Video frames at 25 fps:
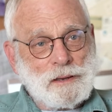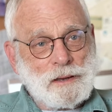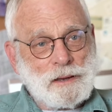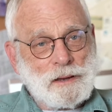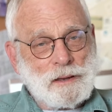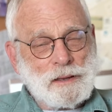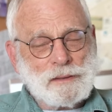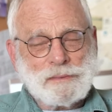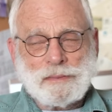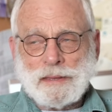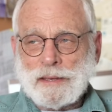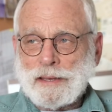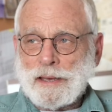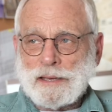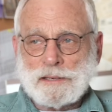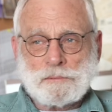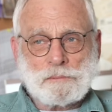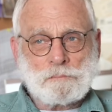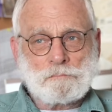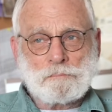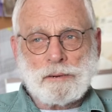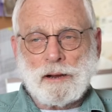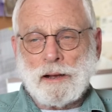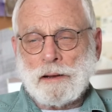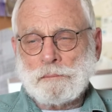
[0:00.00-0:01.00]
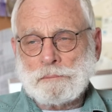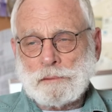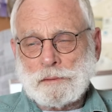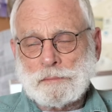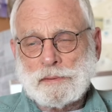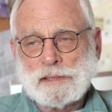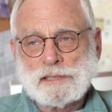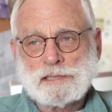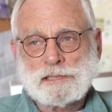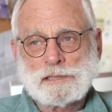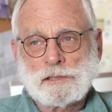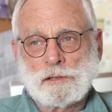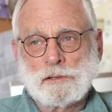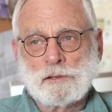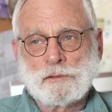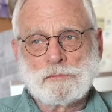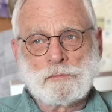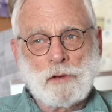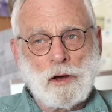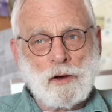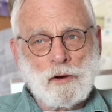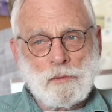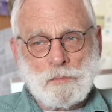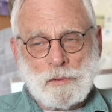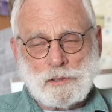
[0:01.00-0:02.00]
I think I probably
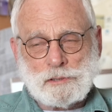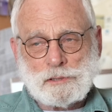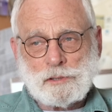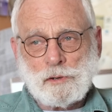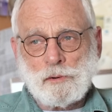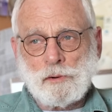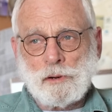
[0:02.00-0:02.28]
sold almost